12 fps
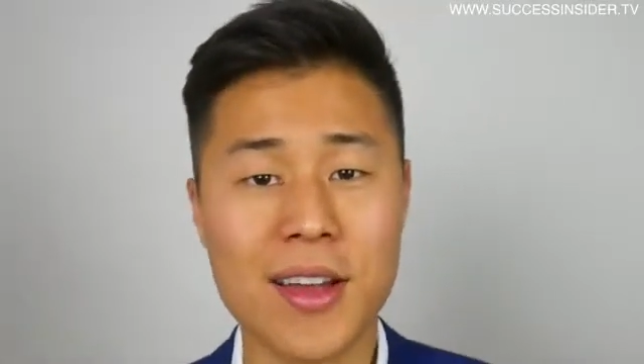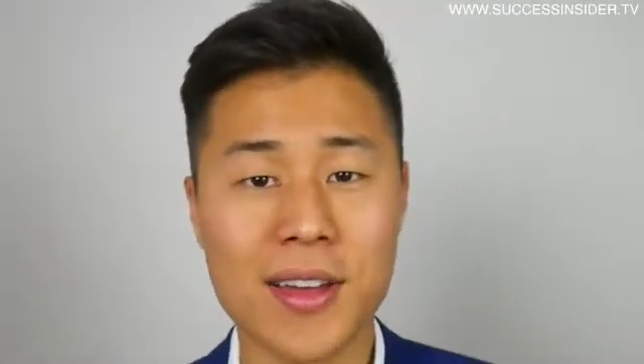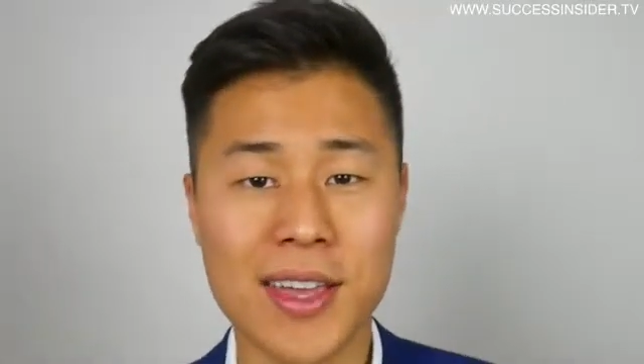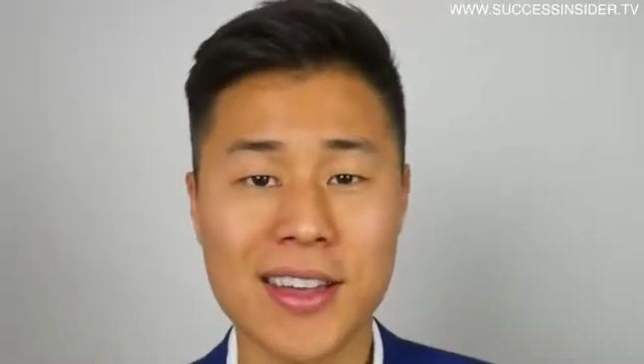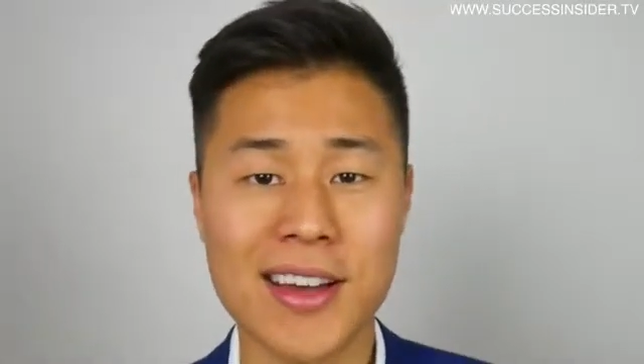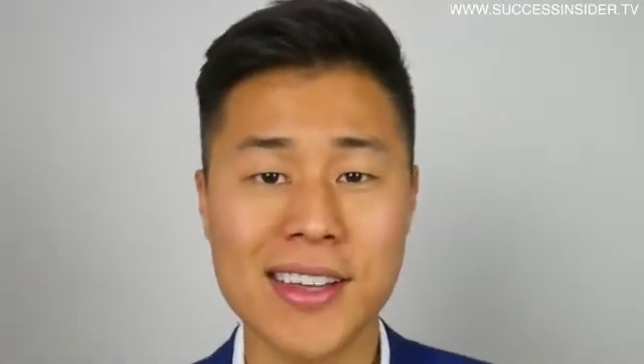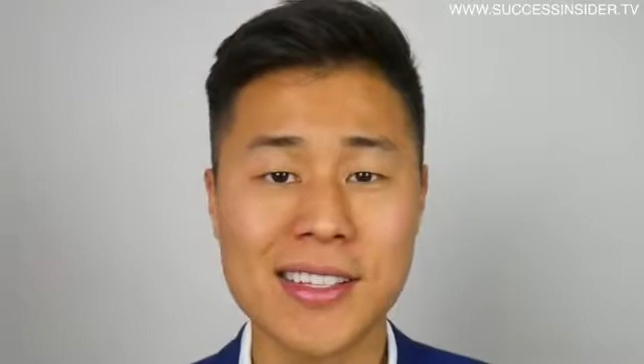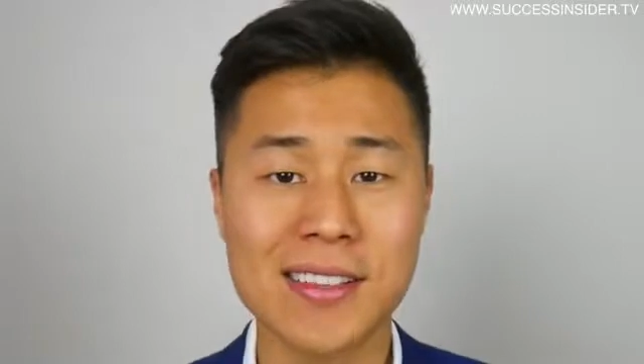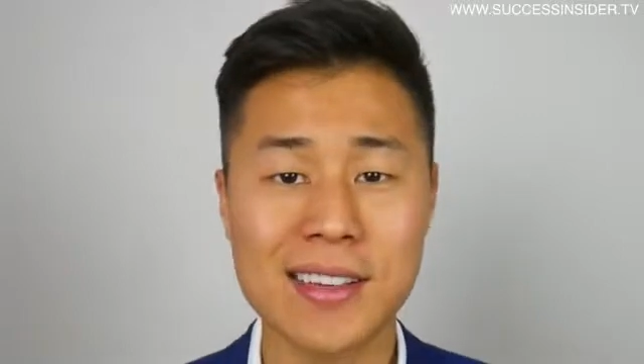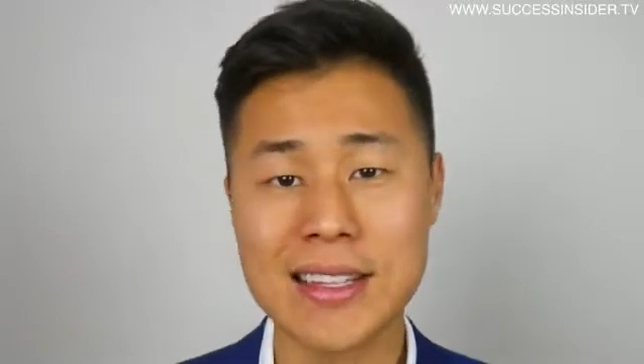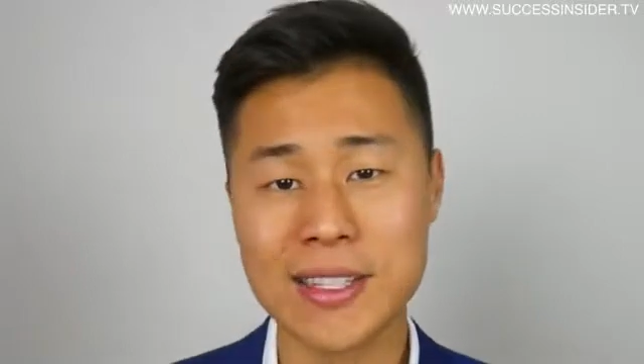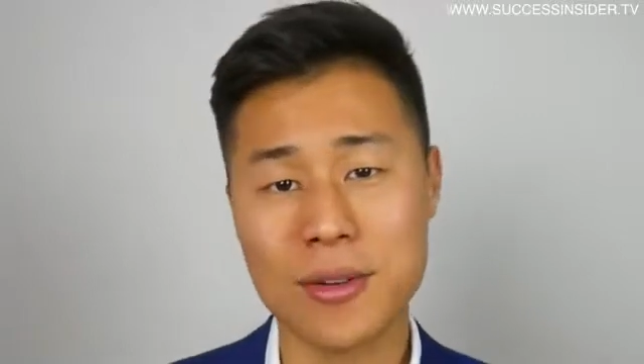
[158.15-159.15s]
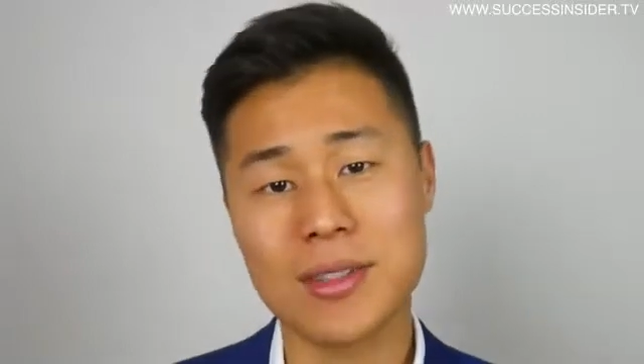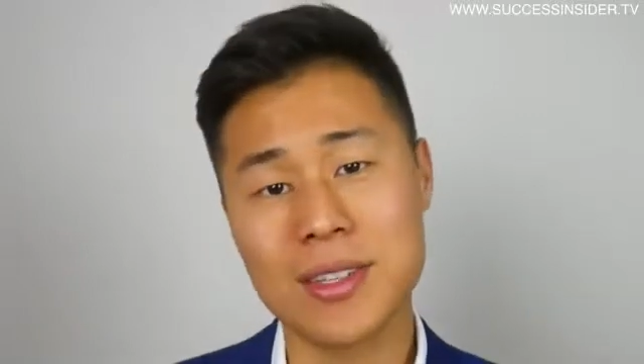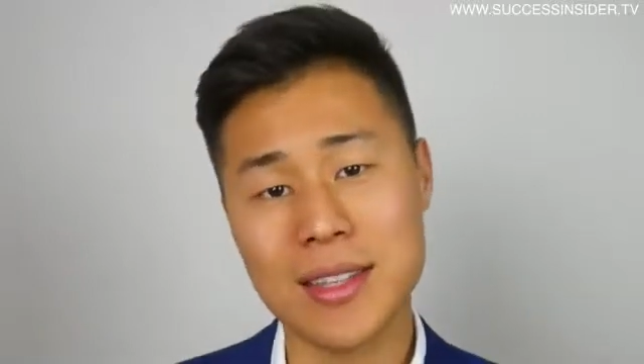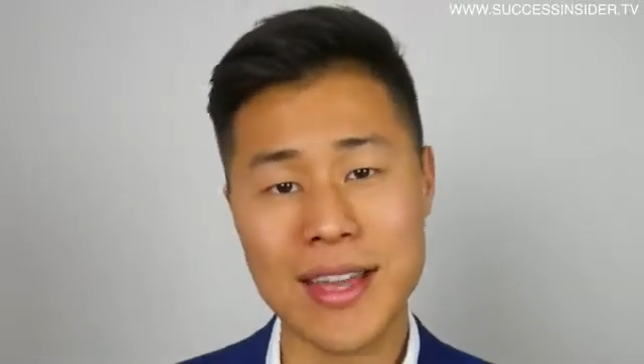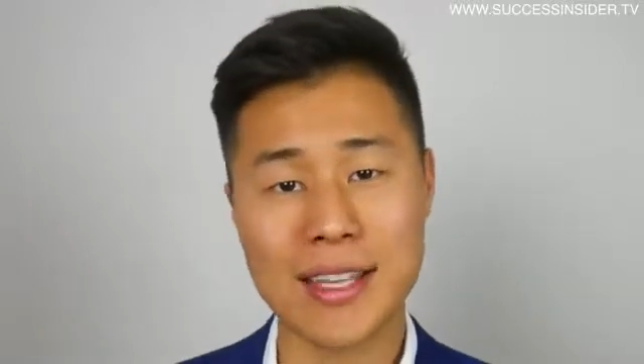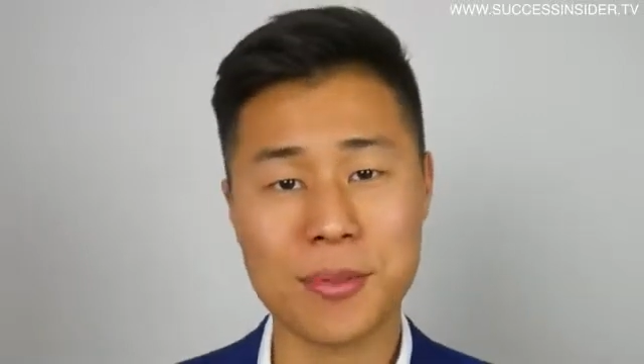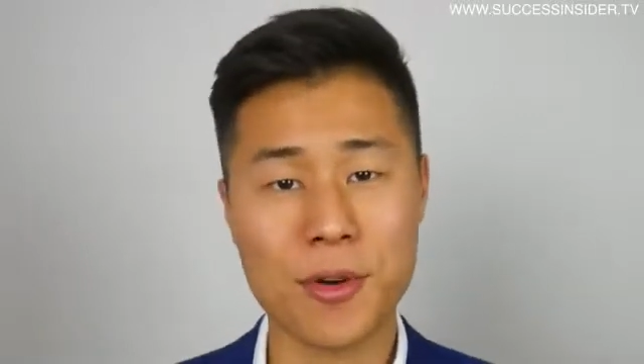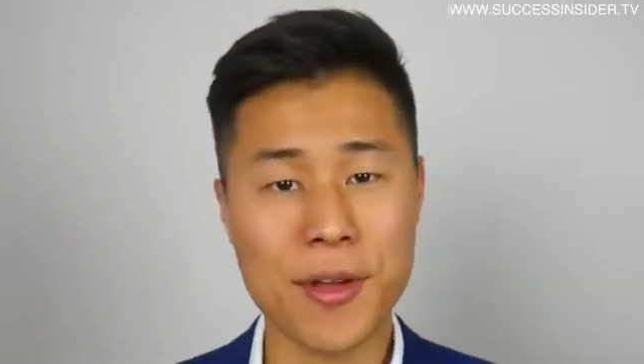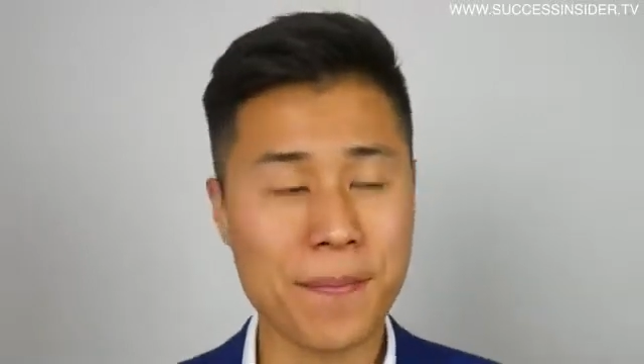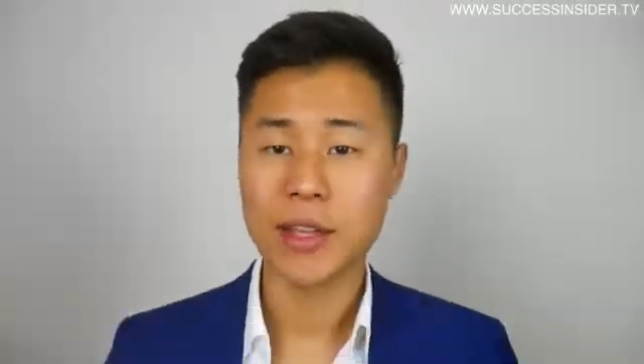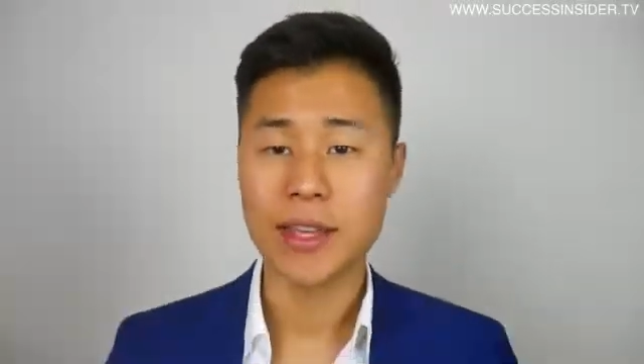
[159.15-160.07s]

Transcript: Okay guys, let's go on to the next point.